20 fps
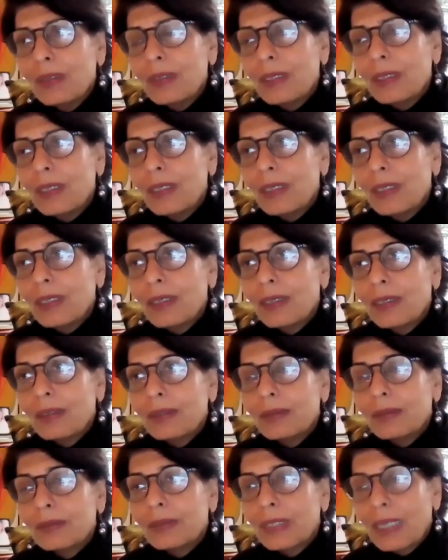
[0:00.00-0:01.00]

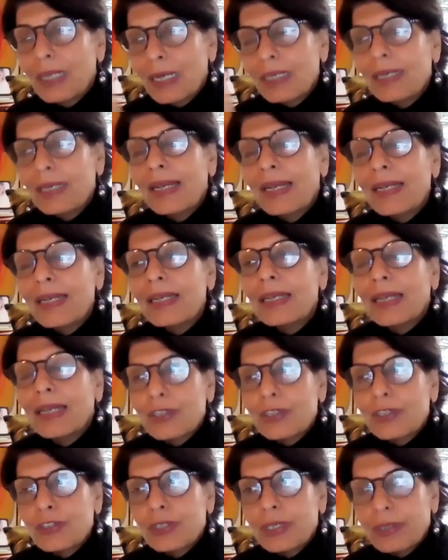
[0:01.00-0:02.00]
the gut lining
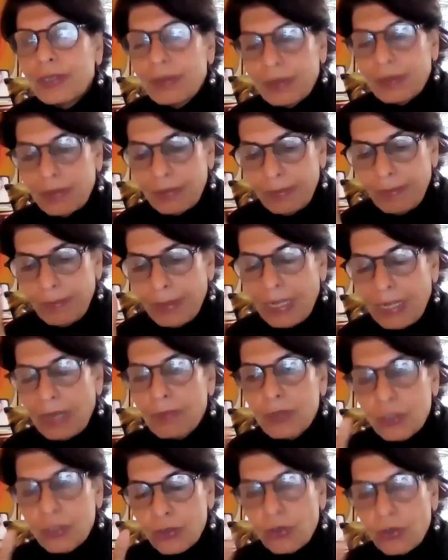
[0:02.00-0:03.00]
actually
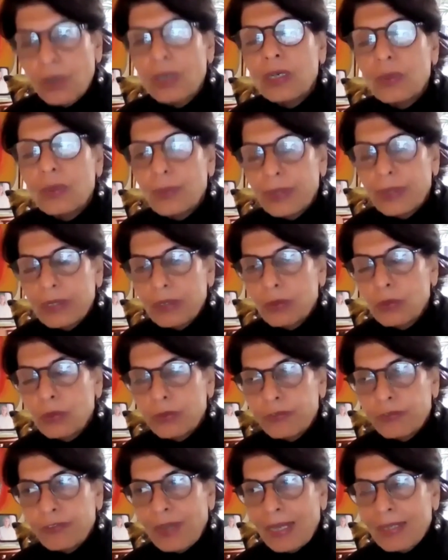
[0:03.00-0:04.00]
becomes stronger with the
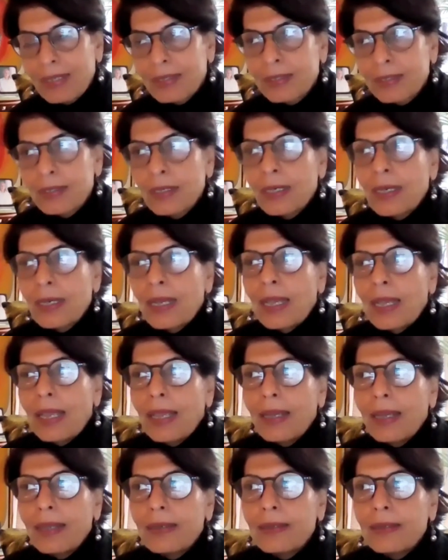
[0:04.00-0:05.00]
good fats.
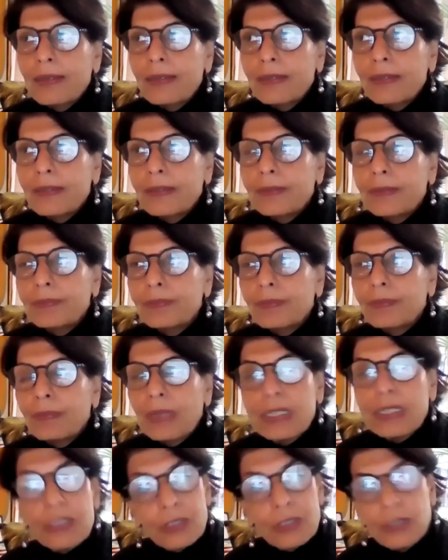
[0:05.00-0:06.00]
And
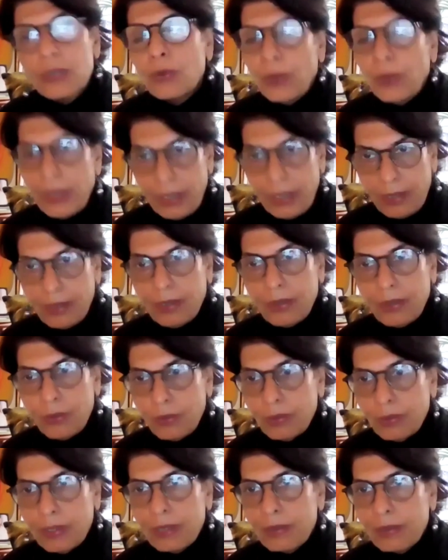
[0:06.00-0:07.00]
mustard oil,
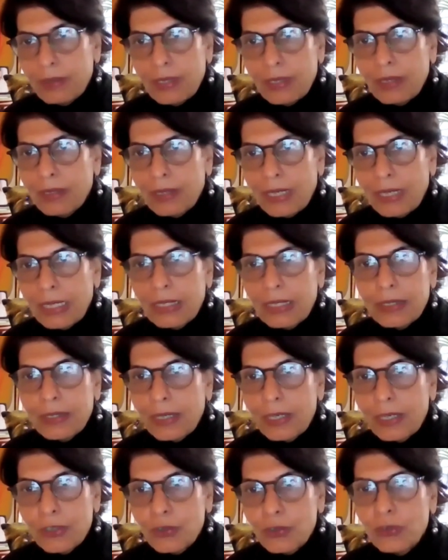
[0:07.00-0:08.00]
in
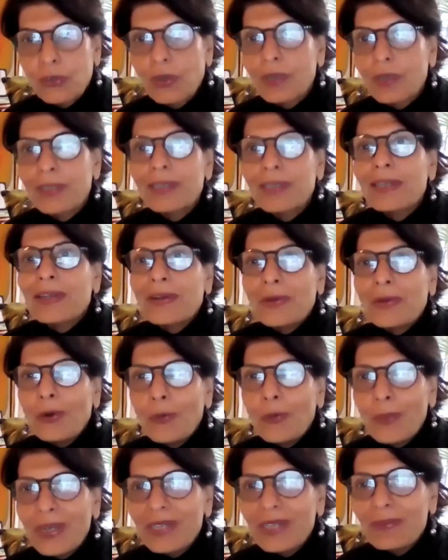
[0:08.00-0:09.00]
Calcutta, I should not
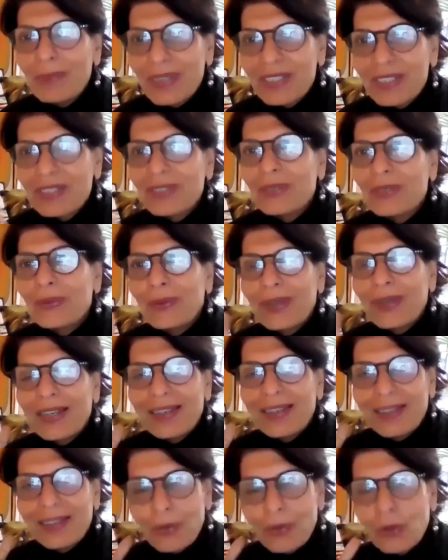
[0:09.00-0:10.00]
omit mustard
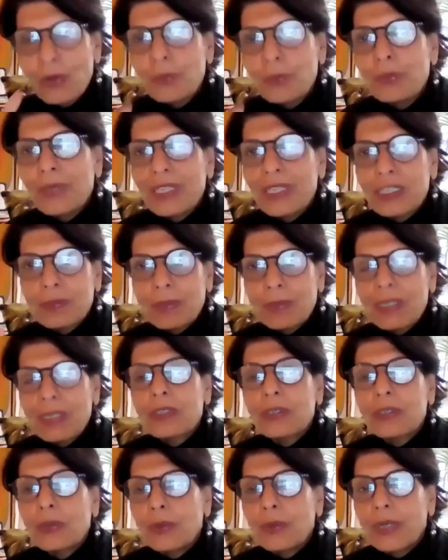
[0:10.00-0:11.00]
oil. A cold pressed
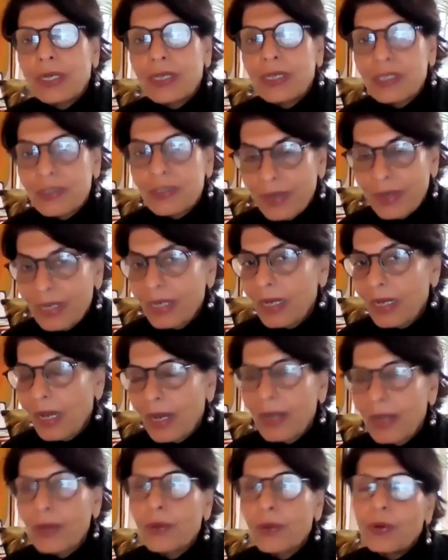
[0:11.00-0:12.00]
mustard oil is very
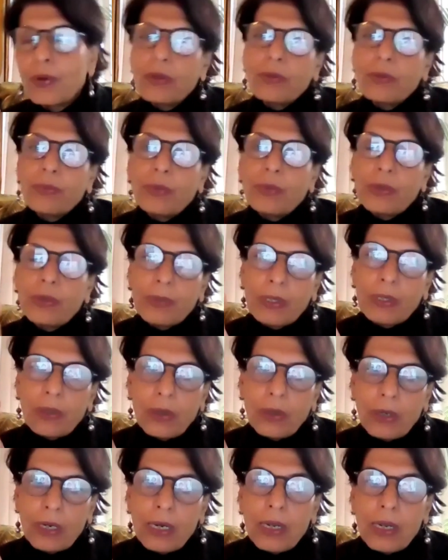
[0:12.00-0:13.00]
high on what we
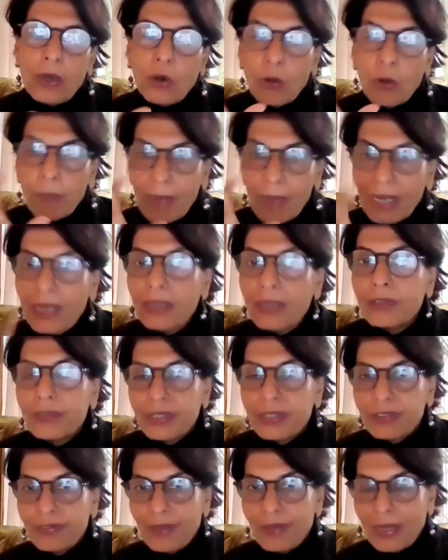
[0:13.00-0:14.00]
call
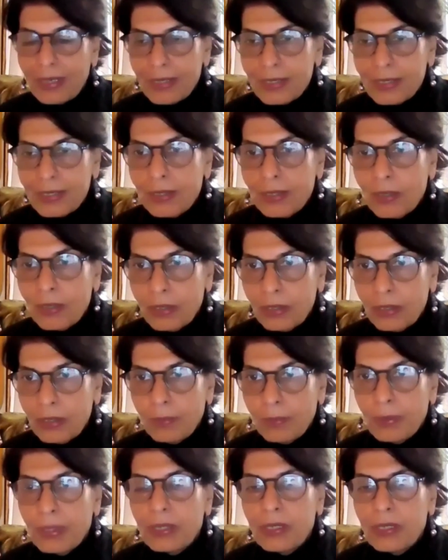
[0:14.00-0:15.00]
omega-3 fats.
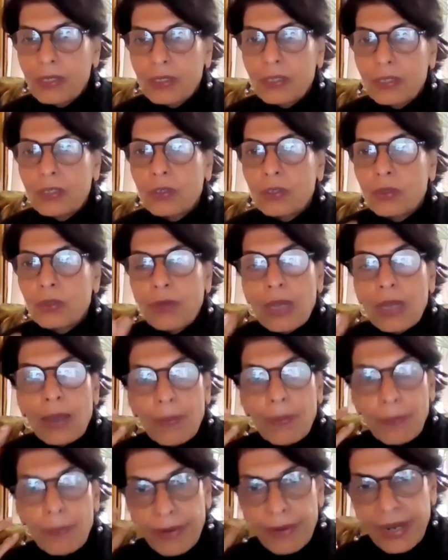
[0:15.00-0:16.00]
They're precursors of
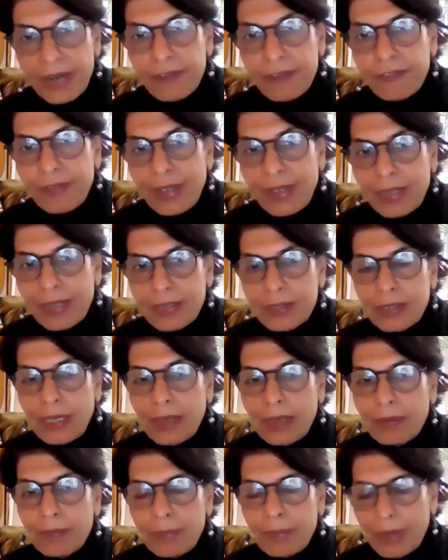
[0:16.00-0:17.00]
brain fats,
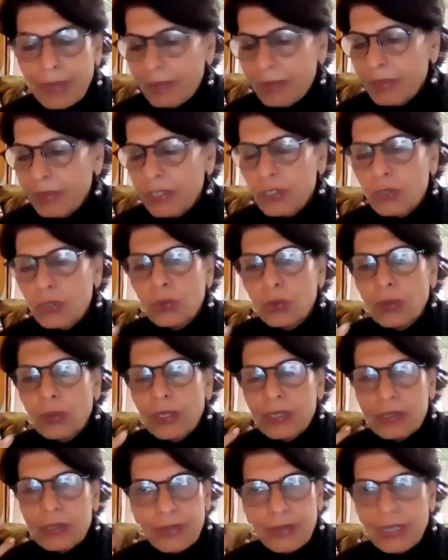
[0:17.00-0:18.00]
and brain tissue
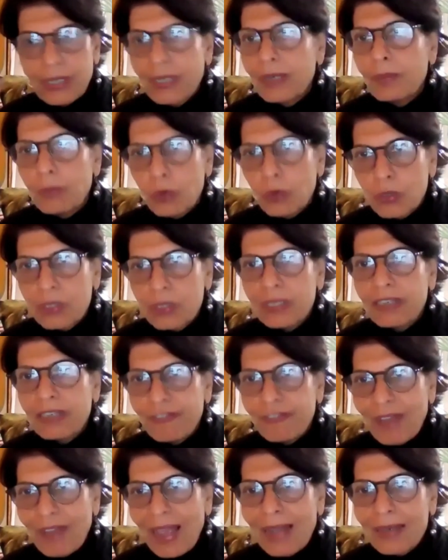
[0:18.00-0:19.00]
is really
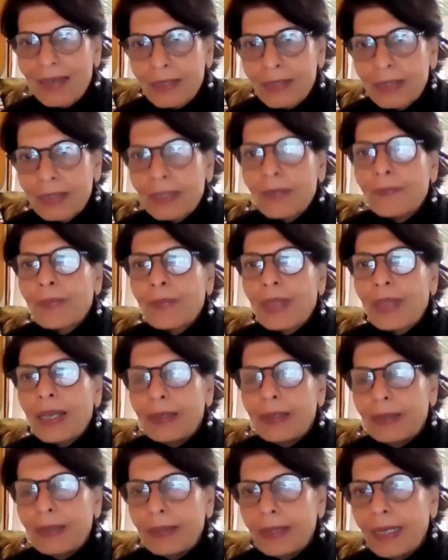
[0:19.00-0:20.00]
mostly fat.
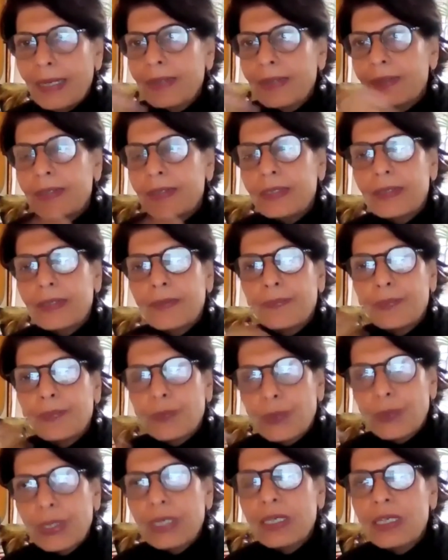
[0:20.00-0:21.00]
And
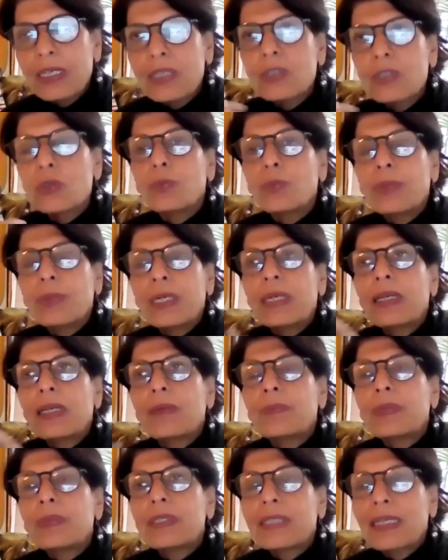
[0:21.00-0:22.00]
we need to build
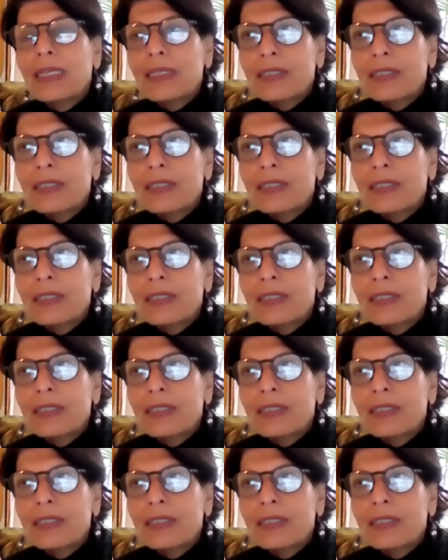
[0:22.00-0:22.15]
up this